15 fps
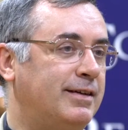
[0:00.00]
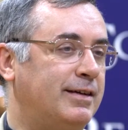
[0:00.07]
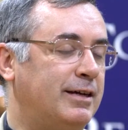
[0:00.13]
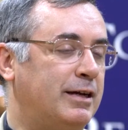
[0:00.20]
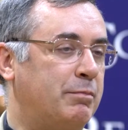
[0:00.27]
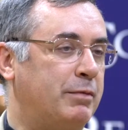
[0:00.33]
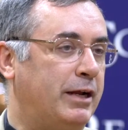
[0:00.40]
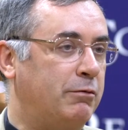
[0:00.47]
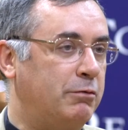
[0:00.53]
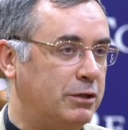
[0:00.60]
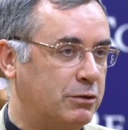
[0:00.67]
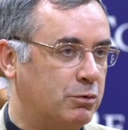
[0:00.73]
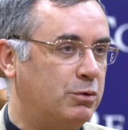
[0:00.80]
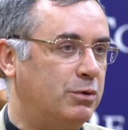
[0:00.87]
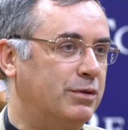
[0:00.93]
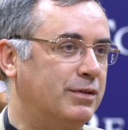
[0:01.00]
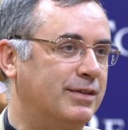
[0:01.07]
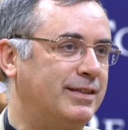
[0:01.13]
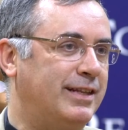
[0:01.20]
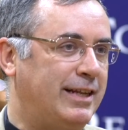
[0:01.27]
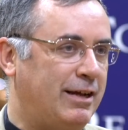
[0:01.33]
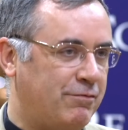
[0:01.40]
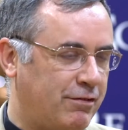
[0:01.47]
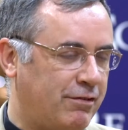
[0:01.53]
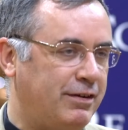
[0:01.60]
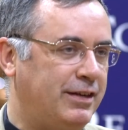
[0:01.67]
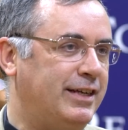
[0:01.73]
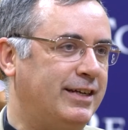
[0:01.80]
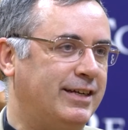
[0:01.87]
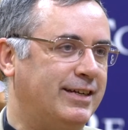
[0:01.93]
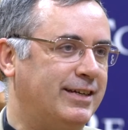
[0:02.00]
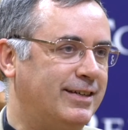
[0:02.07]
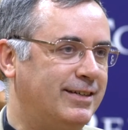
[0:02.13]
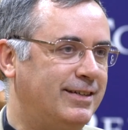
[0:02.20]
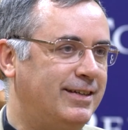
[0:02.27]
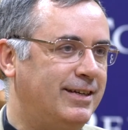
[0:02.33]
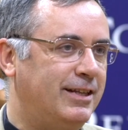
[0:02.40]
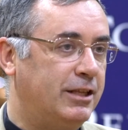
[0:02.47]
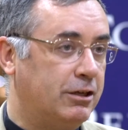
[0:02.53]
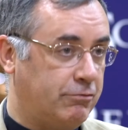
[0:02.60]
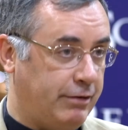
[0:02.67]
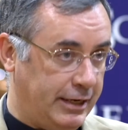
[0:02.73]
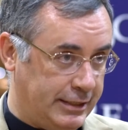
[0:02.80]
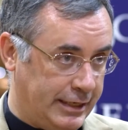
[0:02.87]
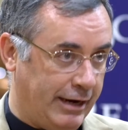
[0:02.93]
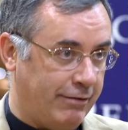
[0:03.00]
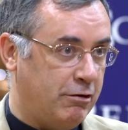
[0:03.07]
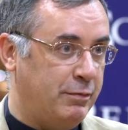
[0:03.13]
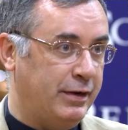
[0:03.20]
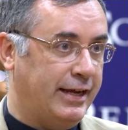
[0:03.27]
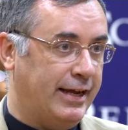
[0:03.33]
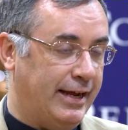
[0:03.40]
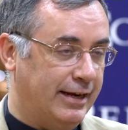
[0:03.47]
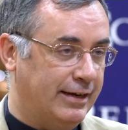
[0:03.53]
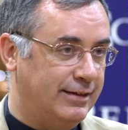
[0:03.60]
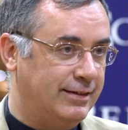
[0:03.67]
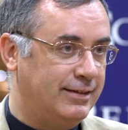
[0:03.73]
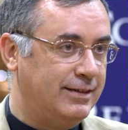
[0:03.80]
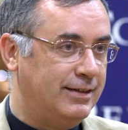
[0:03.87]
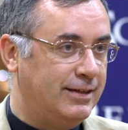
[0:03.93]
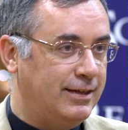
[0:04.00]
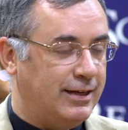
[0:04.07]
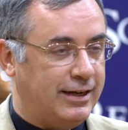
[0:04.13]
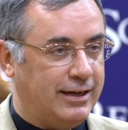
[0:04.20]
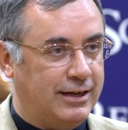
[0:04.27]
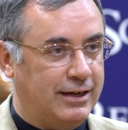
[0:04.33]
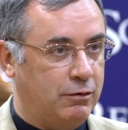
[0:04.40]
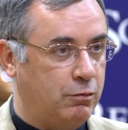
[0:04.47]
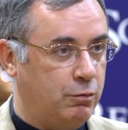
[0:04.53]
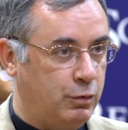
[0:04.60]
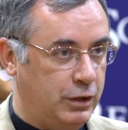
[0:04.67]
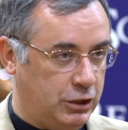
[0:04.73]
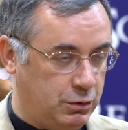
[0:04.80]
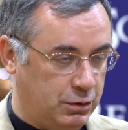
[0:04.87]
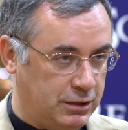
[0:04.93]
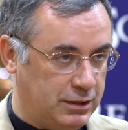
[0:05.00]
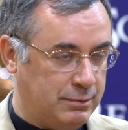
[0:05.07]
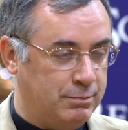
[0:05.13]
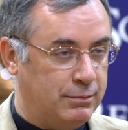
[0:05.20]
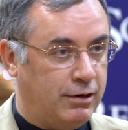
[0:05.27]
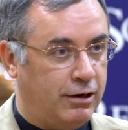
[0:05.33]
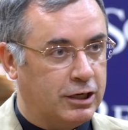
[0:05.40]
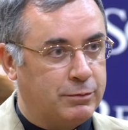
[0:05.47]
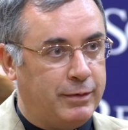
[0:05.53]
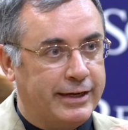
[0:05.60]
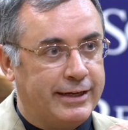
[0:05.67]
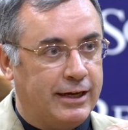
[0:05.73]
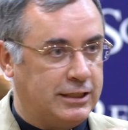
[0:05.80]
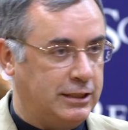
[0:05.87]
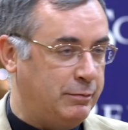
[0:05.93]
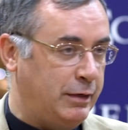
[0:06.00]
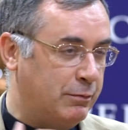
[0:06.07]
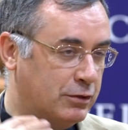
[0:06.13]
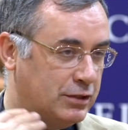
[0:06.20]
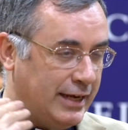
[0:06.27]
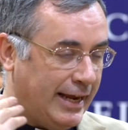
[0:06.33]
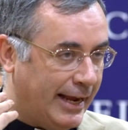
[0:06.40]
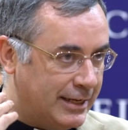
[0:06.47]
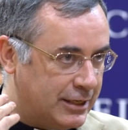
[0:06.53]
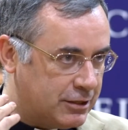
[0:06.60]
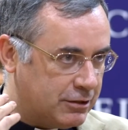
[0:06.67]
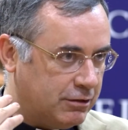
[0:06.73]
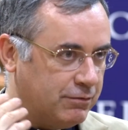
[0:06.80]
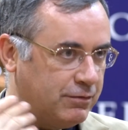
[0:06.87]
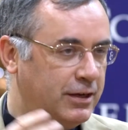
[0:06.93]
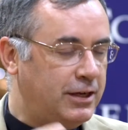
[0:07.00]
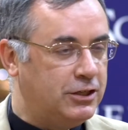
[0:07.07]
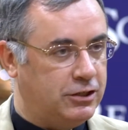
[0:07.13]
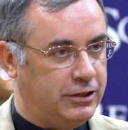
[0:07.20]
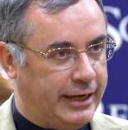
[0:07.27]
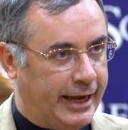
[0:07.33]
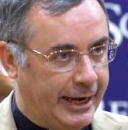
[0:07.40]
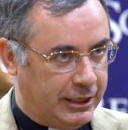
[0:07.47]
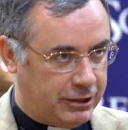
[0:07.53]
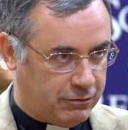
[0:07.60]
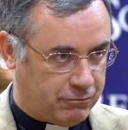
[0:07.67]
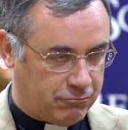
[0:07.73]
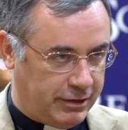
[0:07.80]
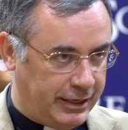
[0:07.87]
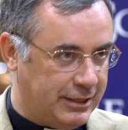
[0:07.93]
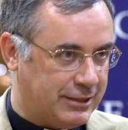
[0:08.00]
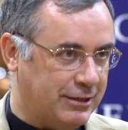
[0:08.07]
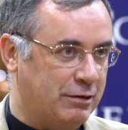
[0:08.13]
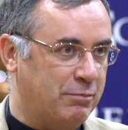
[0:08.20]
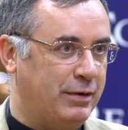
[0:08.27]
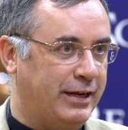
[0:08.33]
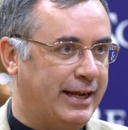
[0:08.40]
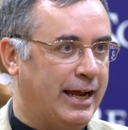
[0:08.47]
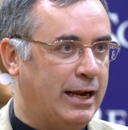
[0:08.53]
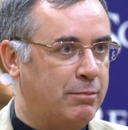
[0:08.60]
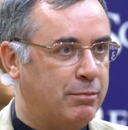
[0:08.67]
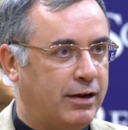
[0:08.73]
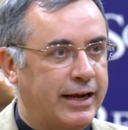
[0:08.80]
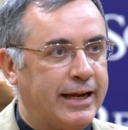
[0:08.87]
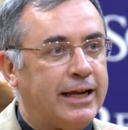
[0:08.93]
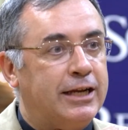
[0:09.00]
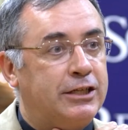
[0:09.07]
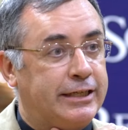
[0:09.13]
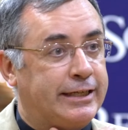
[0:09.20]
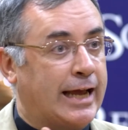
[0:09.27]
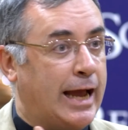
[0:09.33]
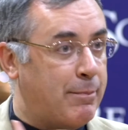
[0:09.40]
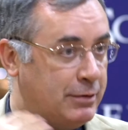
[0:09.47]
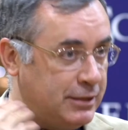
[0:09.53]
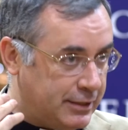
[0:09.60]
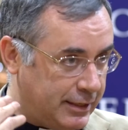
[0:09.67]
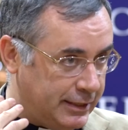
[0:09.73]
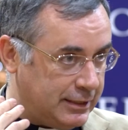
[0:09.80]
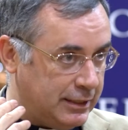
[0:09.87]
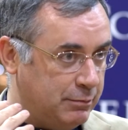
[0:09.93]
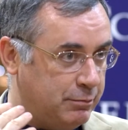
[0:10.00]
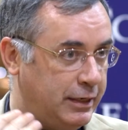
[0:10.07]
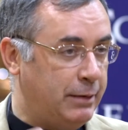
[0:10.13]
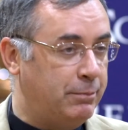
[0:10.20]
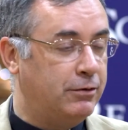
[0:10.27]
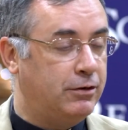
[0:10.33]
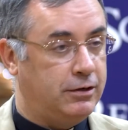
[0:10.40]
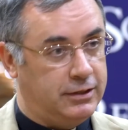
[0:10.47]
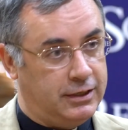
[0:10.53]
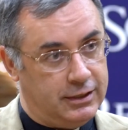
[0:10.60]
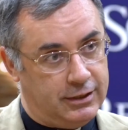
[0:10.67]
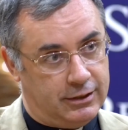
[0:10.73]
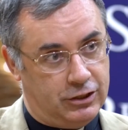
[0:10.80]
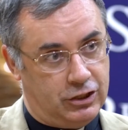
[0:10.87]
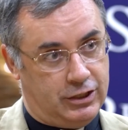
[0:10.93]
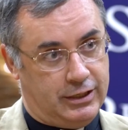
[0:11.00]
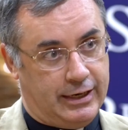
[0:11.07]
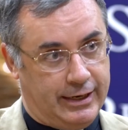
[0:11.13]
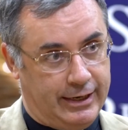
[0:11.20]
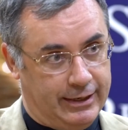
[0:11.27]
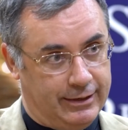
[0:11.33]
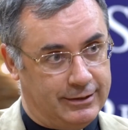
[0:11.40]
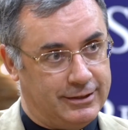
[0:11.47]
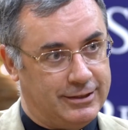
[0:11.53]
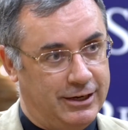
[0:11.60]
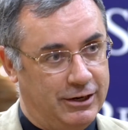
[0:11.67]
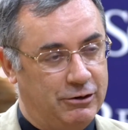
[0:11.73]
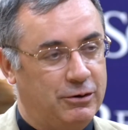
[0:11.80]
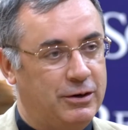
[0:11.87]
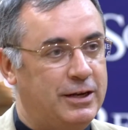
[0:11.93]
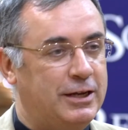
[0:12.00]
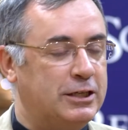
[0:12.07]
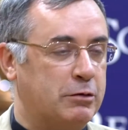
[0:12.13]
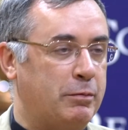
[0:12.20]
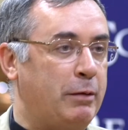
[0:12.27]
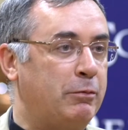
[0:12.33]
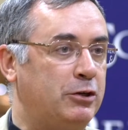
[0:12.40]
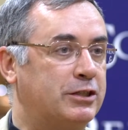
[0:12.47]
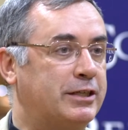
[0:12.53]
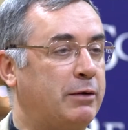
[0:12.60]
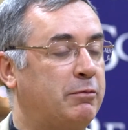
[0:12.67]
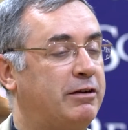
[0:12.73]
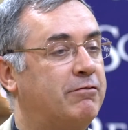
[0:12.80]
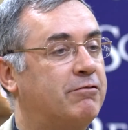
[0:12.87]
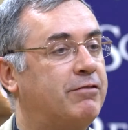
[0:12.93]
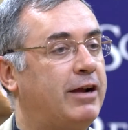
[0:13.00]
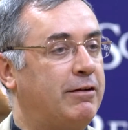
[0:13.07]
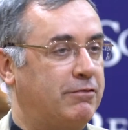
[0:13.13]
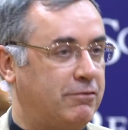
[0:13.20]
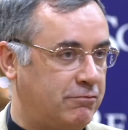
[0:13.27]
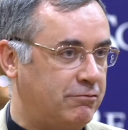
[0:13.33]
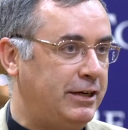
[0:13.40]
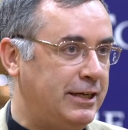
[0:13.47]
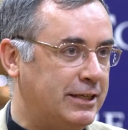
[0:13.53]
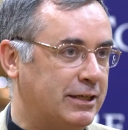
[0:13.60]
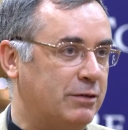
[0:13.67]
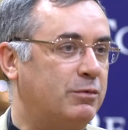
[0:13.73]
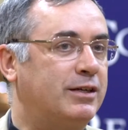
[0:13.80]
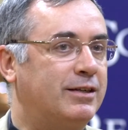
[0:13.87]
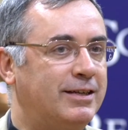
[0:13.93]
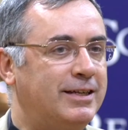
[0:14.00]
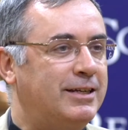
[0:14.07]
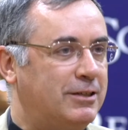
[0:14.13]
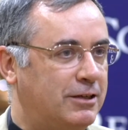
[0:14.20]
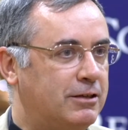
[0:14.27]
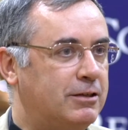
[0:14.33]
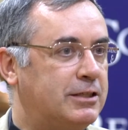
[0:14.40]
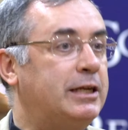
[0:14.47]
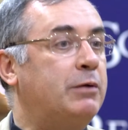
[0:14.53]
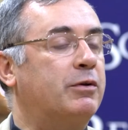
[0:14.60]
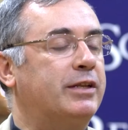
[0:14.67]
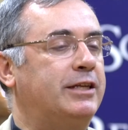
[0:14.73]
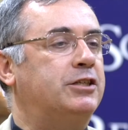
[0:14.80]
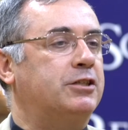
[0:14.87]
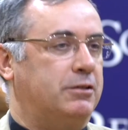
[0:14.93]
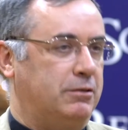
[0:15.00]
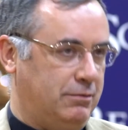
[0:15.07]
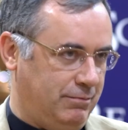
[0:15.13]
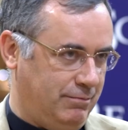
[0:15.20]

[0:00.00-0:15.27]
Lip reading: But I always warned that that very year, the Great Terror began, which was marked by cutting people's heads off. So the Age of Reason began by decapitating people on a large scale. So people just say we're in favor of reason. Well, see what they do.